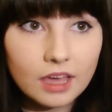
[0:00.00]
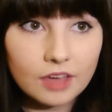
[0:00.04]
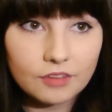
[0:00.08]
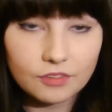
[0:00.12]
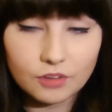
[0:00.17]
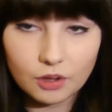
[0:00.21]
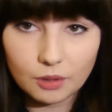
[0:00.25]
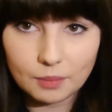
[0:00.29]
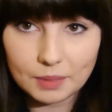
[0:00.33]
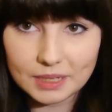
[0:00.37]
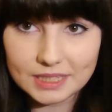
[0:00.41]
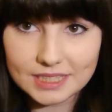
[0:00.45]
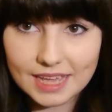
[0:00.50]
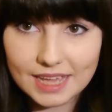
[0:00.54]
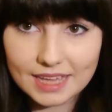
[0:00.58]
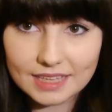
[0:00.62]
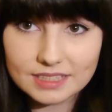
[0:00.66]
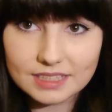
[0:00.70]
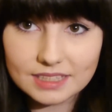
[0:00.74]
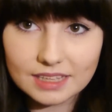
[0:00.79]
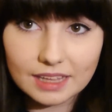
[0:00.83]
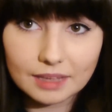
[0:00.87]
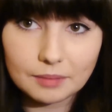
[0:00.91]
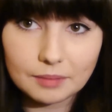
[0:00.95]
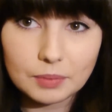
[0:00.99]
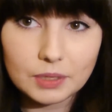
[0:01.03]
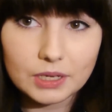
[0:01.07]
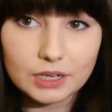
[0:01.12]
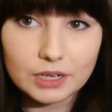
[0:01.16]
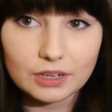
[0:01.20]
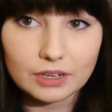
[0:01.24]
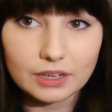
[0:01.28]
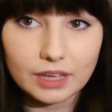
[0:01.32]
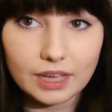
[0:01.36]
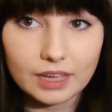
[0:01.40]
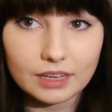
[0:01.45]
I've got my desk lamp
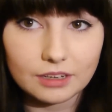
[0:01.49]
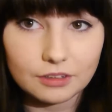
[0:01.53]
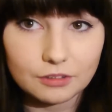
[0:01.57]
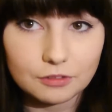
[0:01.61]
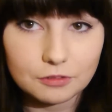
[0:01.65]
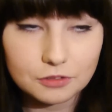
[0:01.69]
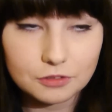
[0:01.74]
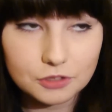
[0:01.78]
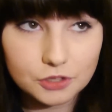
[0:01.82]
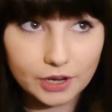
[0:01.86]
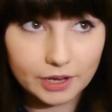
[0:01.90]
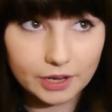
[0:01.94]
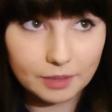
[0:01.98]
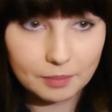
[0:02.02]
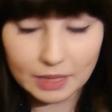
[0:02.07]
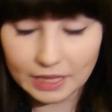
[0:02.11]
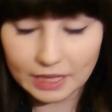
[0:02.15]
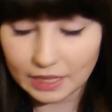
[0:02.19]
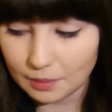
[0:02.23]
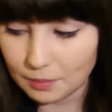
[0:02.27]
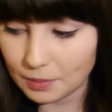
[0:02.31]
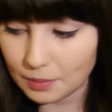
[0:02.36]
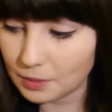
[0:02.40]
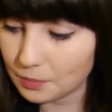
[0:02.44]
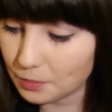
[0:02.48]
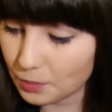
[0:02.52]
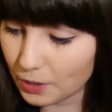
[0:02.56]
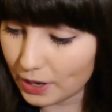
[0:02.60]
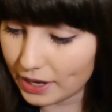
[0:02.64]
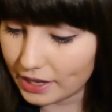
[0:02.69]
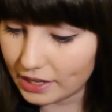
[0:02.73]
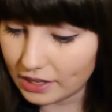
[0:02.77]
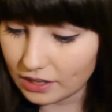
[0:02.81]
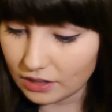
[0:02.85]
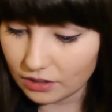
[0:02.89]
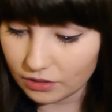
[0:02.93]
here kind of trying to make it a bit
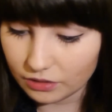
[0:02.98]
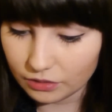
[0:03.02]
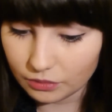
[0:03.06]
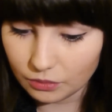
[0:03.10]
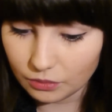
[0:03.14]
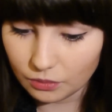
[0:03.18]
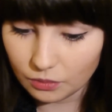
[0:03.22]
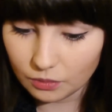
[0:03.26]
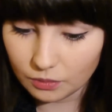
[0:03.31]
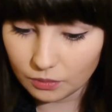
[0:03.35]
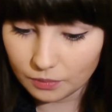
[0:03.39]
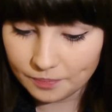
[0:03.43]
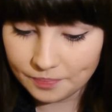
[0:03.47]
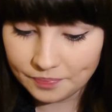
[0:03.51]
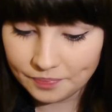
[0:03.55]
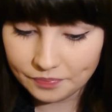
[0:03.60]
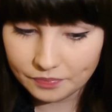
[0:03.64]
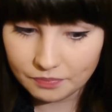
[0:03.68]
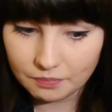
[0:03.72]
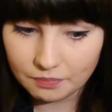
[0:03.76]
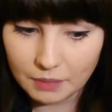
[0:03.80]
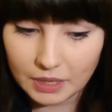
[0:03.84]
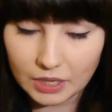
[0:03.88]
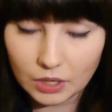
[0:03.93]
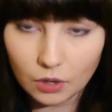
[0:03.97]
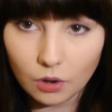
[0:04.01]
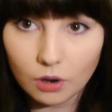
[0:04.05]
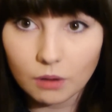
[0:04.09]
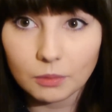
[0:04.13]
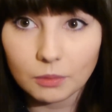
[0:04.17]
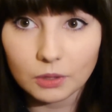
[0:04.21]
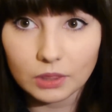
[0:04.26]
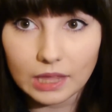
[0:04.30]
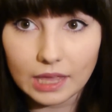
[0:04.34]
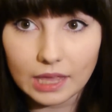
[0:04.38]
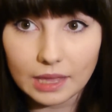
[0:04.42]
bright, although my
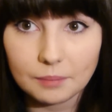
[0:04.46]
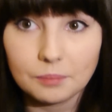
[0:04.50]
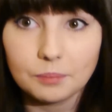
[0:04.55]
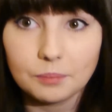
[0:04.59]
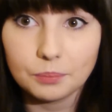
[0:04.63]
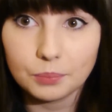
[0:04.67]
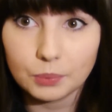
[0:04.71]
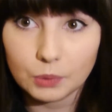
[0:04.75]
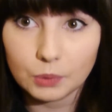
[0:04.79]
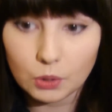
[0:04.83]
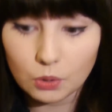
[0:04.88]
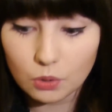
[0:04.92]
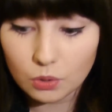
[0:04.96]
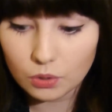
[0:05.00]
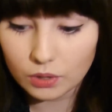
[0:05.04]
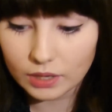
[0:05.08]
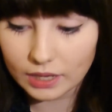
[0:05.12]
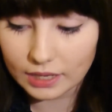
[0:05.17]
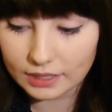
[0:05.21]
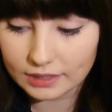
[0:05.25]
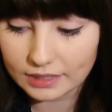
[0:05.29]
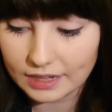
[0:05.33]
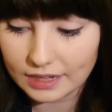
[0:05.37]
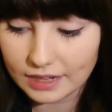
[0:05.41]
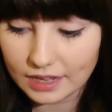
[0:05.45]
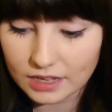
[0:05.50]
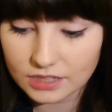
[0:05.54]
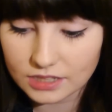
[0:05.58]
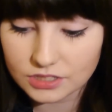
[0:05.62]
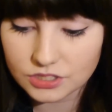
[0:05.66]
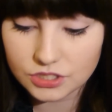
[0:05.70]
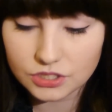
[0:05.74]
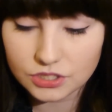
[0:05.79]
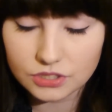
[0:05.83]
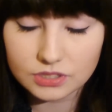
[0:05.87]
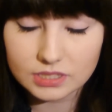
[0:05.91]
normal lamp broke and then I
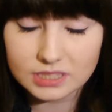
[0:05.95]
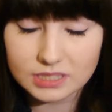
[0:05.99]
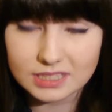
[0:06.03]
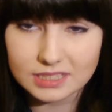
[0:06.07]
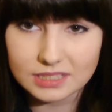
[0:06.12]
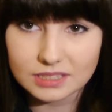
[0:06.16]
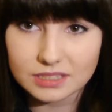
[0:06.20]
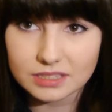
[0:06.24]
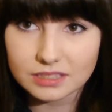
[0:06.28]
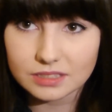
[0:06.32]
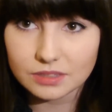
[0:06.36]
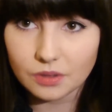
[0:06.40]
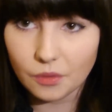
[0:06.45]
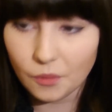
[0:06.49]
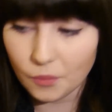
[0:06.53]
had to use this